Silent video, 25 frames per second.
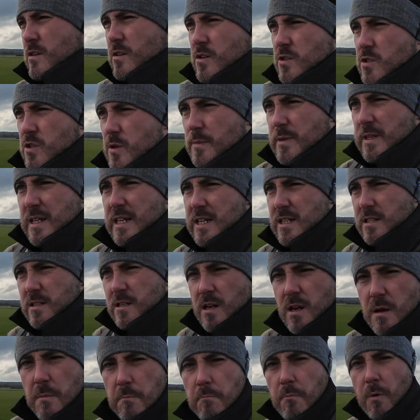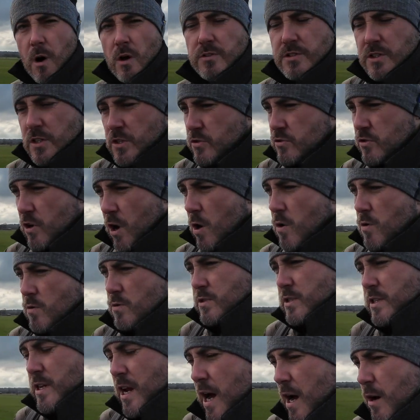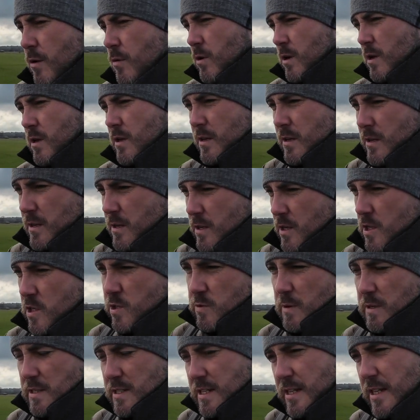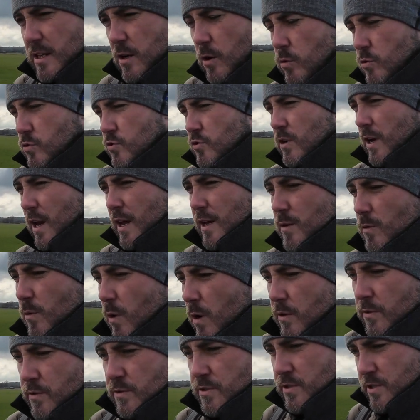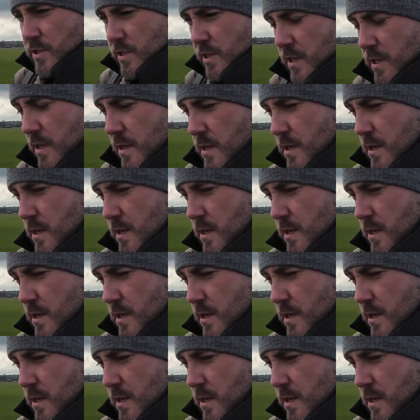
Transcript: Some of these modern drones now, especially the ultralight ones,